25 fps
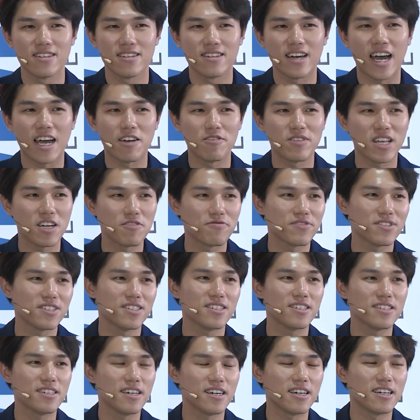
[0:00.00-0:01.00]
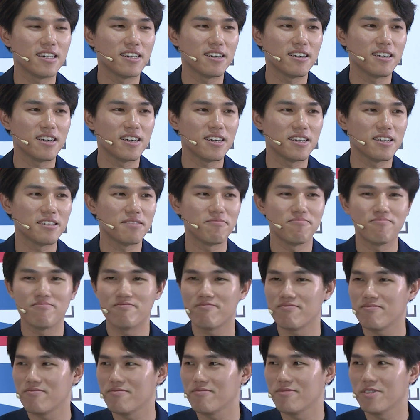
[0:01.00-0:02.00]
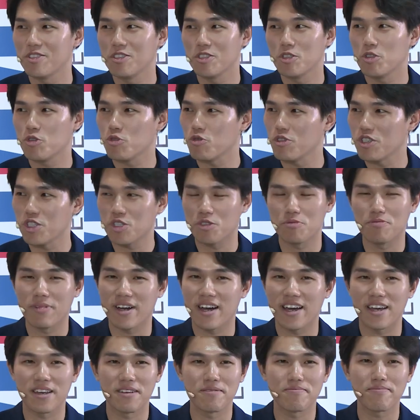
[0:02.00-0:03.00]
I've never switched my